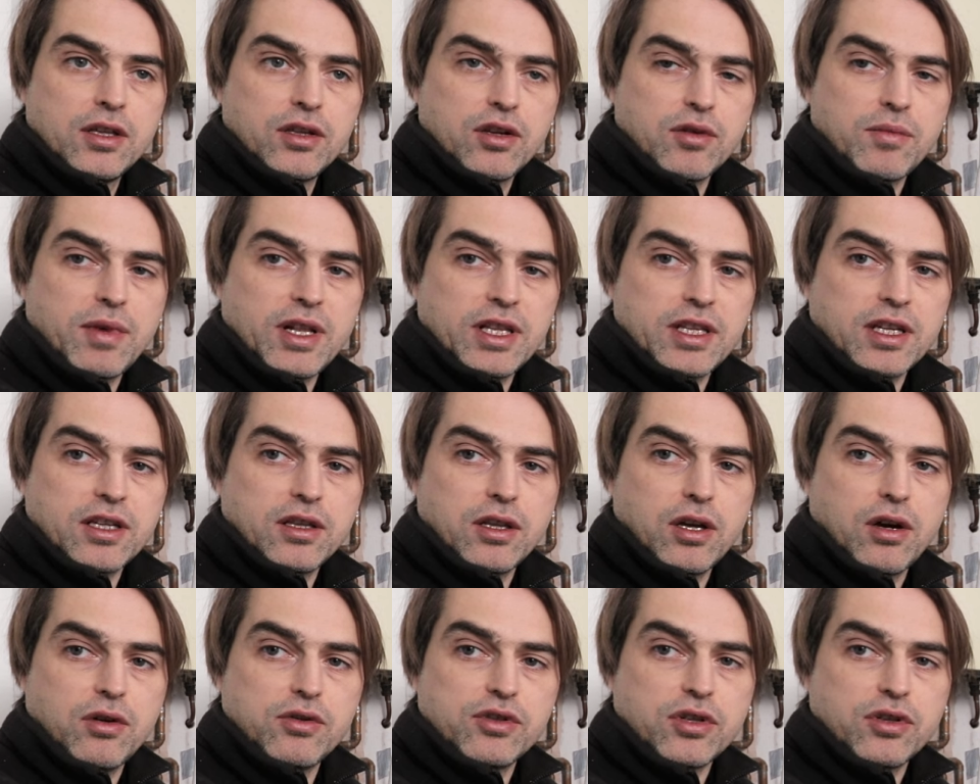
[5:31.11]
normally
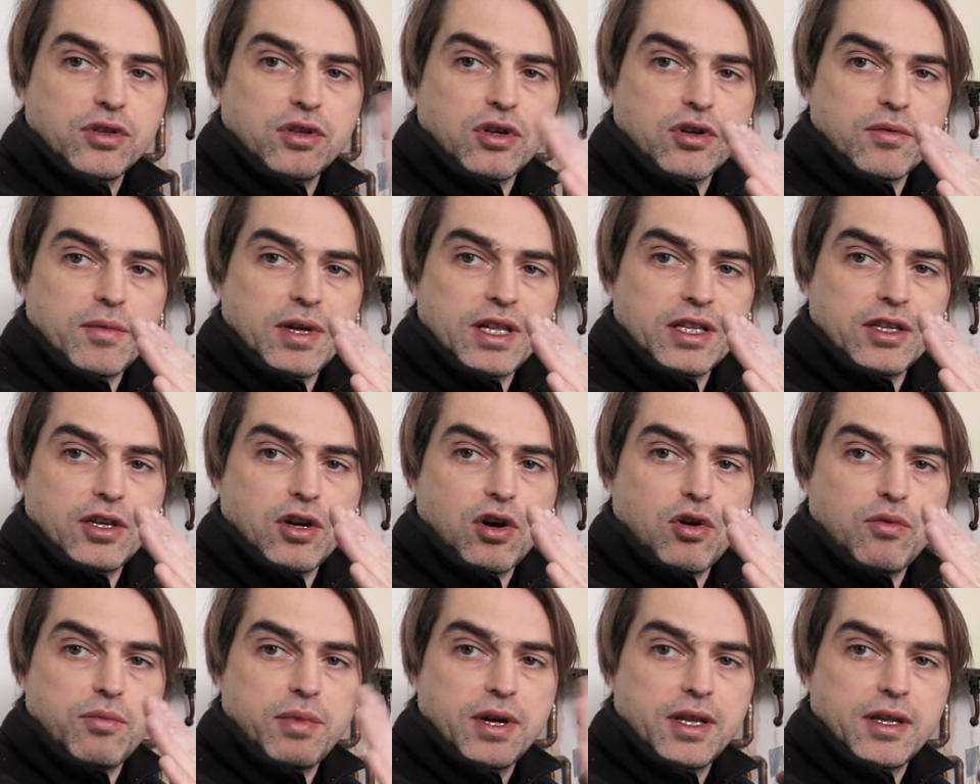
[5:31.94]
closed or normally
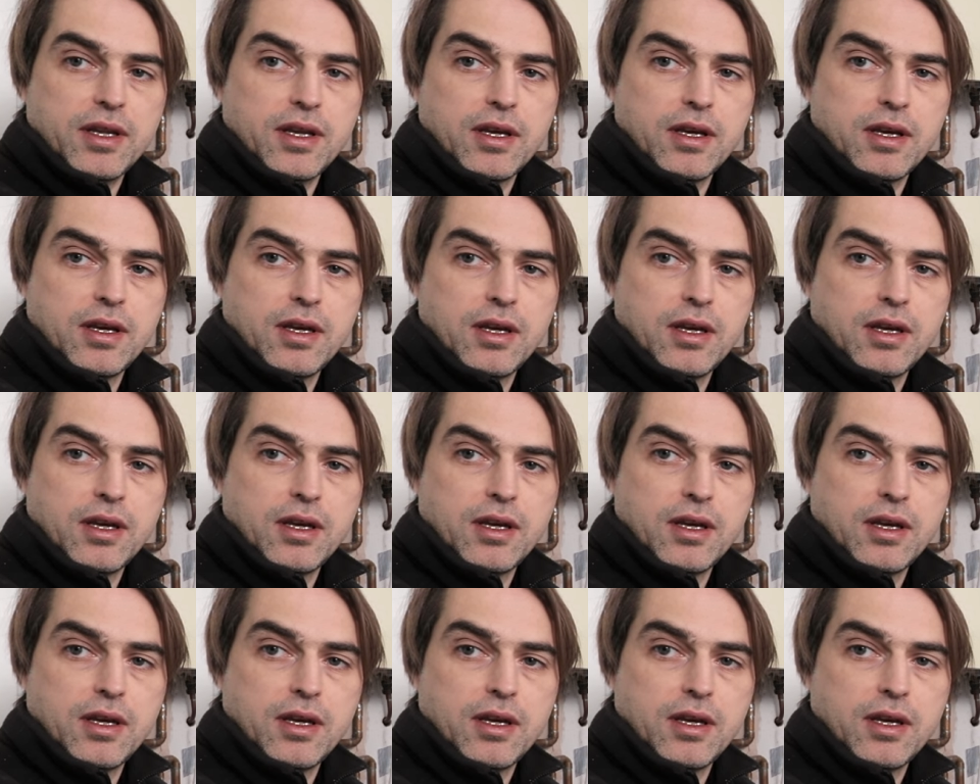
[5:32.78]
open.